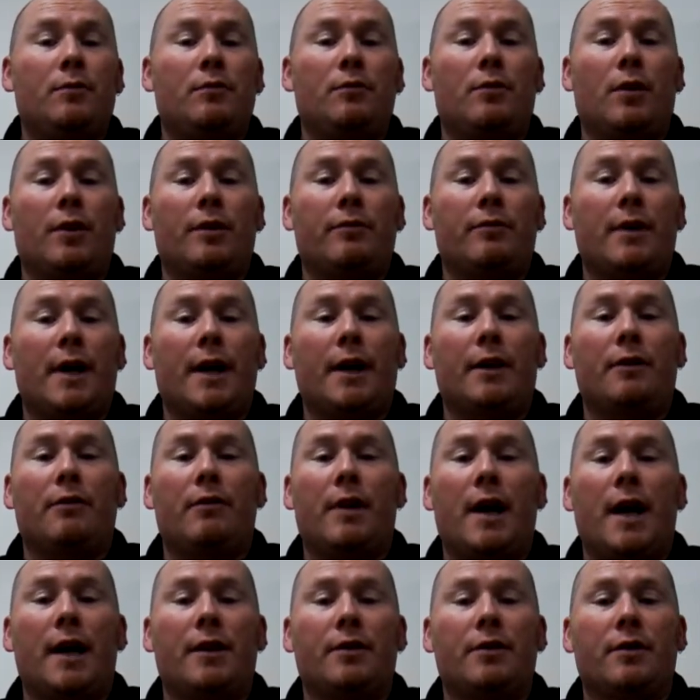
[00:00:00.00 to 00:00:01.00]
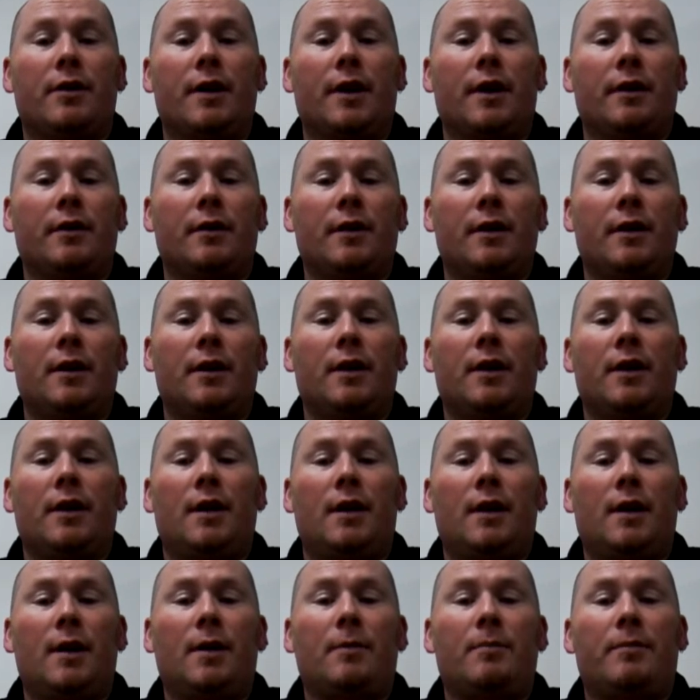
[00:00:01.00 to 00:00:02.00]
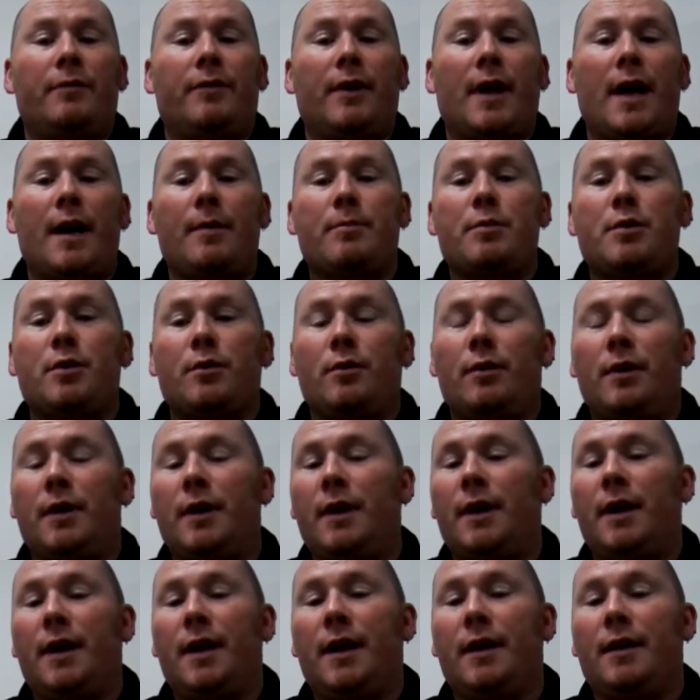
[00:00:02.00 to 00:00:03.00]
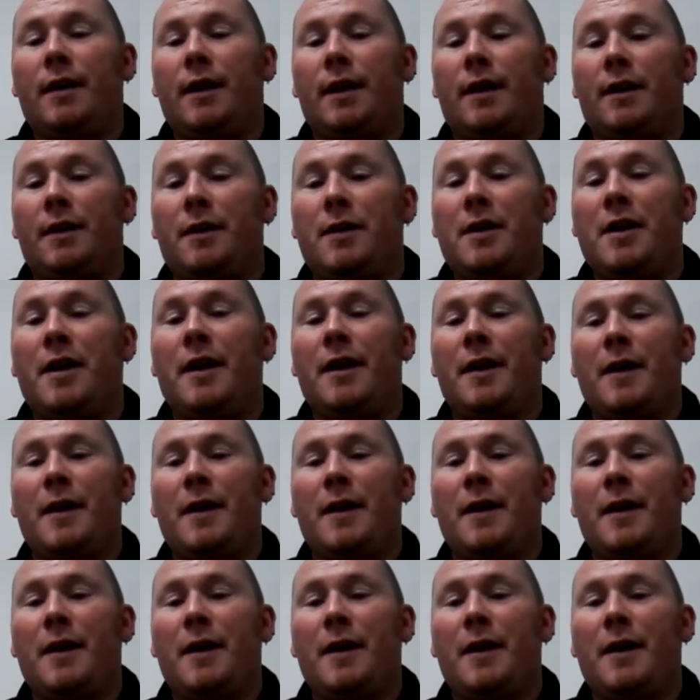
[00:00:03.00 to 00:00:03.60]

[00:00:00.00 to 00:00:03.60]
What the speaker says: Running around doing lip flaps or anything